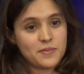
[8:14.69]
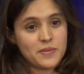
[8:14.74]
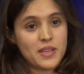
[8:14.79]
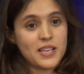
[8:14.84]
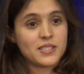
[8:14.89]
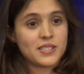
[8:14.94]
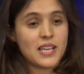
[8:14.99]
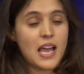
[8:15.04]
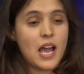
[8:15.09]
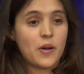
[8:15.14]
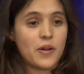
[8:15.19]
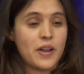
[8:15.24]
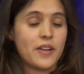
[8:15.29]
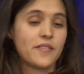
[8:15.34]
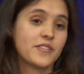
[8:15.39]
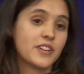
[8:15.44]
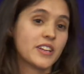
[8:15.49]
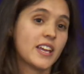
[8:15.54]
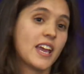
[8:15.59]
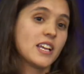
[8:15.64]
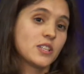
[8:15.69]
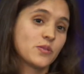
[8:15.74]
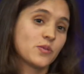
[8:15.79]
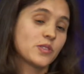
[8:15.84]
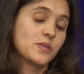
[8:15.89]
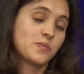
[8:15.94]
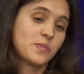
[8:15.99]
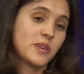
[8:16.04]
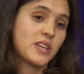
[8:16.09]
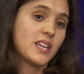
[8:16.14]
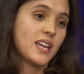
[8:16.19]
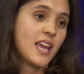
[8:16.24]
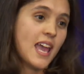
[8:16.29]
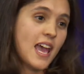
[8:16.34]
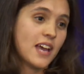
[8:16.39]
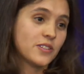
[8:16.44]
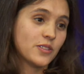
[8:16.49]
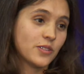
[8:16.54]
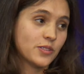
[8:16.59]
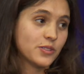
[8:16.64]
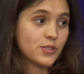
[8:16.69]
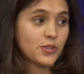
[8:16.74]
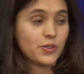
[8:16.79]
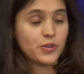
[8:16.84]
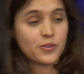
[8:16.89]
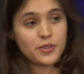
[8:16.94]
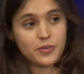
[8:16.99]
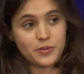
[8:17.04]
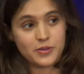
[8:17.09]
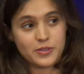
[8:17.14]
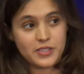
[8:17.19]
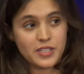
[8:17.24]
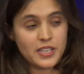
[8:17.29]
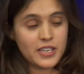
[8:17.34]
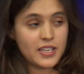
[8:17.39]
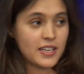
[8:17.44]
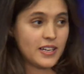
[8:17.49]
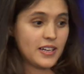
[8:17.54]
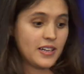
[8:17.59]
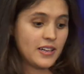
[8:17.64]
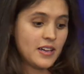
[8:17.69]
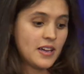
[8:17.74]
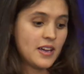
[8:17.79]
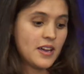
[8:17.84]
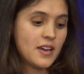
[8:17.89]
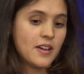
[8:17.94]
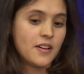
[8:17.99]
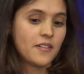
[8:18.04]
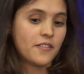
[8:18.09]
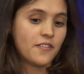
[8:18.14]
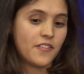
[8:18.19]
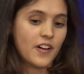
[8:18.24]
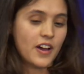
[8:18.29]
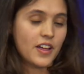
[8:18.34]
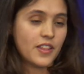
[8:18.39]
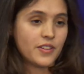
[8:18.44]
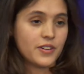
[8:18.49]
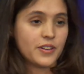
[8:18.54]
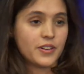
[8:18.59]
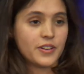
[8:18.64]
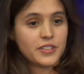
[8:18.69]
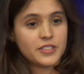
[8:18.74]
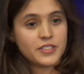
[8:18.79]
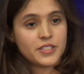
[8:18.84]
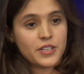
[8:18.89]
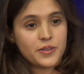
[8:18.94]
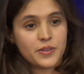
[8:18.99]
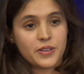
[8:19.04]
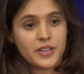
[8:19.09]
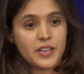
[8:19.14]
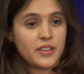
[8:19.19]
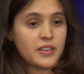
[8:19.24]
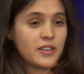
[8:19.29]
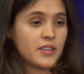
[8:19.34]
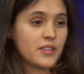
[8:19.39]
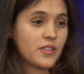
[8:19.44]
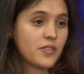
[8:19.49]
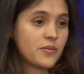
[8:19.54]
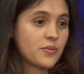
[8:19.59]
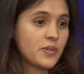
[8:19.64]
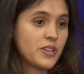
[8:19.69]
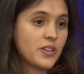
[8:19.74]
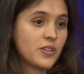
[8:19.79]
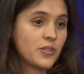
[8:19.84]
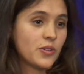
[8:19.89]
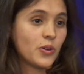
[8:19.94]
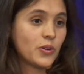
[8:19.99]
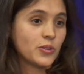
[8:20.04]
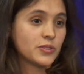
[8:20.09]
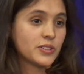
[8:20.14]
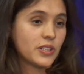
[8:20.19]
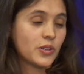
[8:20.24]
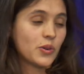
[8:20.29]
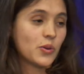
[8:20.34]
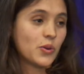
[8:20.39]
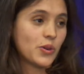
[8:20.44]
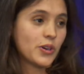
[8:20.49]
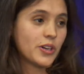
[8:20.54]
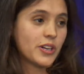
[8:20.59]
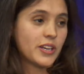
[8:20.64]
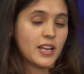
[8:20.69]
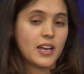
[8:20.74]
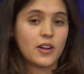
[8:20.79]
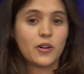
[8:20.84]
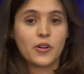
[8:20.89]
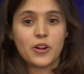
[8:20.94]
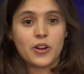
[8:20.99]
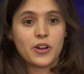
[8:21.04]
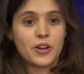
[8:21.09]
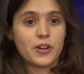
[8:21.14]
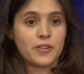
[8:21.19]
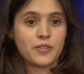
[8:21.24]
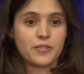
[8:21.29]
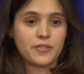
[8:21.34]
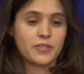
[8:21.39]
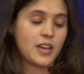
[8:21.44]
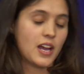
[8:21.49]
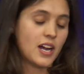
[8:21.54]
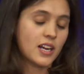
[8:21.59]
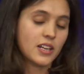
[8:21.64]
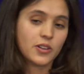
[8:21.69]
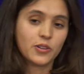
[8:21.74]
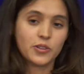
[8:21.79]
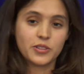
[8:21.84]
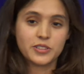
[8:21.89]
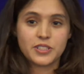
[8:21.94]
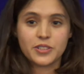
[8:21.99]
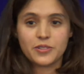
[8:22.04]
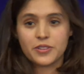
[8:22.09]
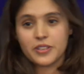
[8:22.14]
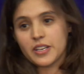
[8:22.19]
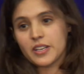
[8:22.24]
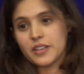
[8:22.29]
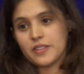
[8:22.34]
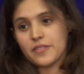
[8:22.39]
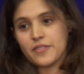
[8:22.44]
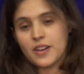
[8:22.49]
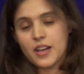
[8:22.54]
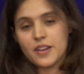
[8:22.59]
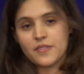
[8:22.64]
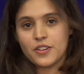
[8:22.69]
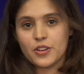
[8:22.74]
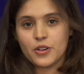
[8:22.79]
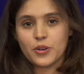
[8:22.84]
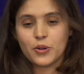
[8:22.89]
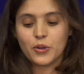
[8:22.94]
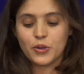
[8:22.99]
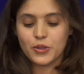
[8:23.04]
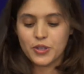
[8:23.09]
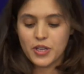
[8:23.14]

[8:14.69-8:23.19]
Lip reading: That's how every case was being handled. So there was like a father interrogating the 3-year-old at court, or the uncle interrogating the 5-year-old.